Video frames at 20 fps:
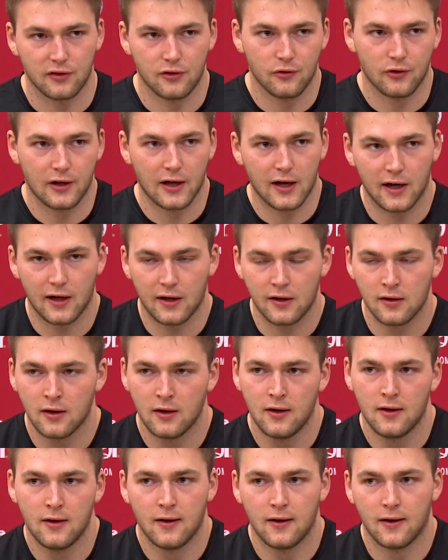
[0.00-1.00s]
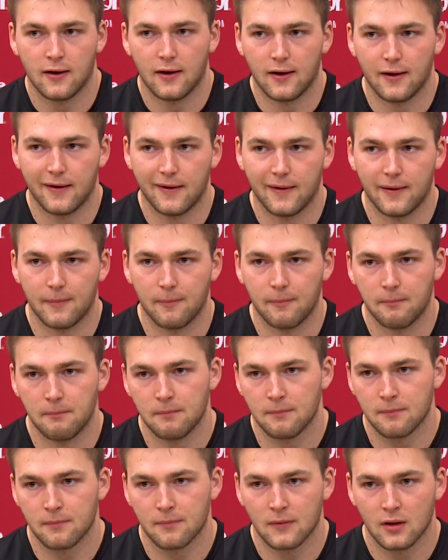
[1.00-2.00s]
new guy, um,
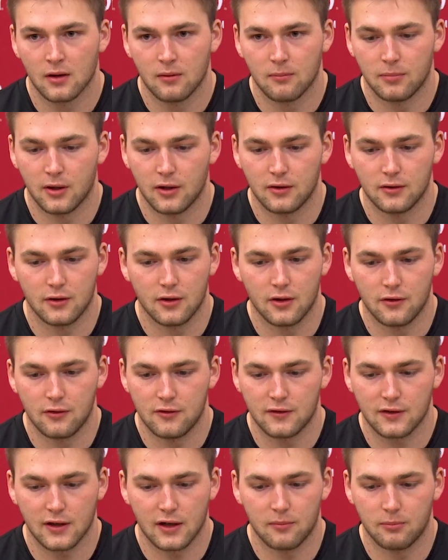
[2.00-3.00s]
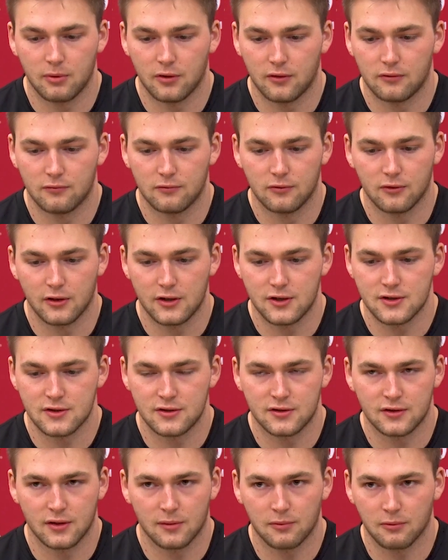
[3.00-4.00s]
but you know you just got to build
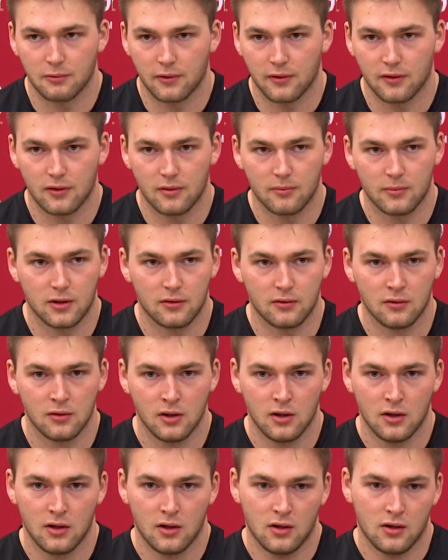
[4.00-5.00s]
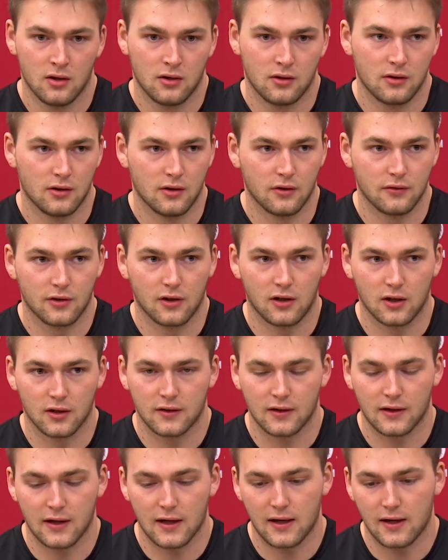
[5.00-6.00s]
relationships with them and you know, talk
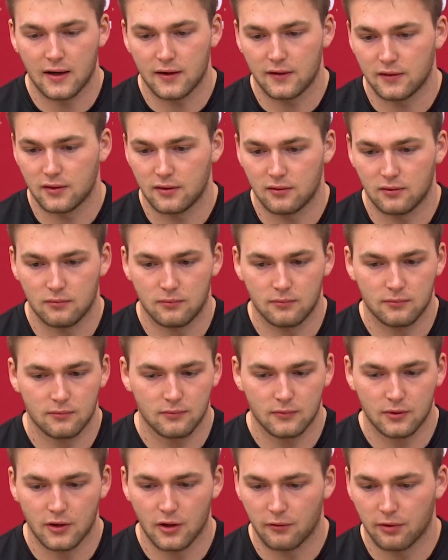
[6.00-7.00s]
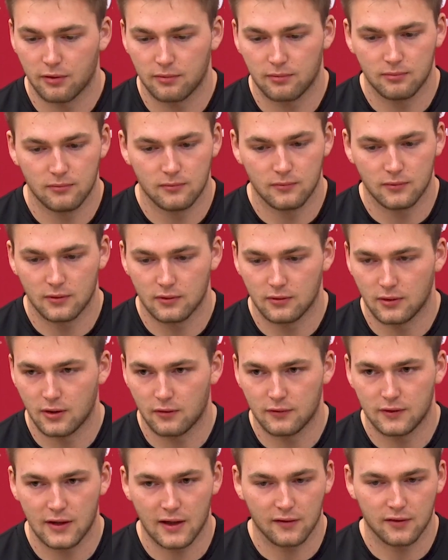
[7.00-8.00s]
to guys and go, you know,
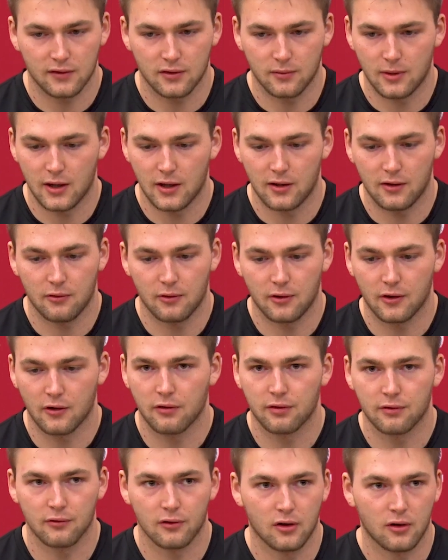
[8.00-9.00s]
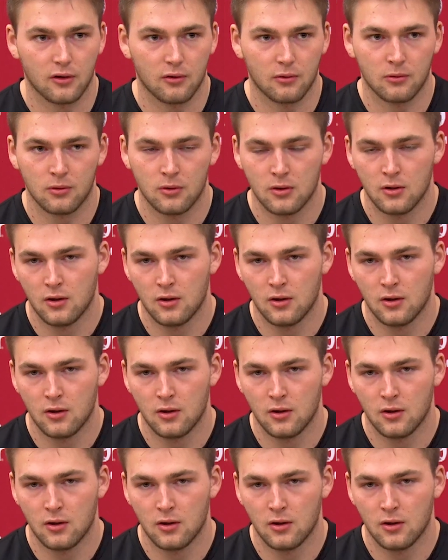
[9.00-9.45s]
text them, hey, you want to go throw,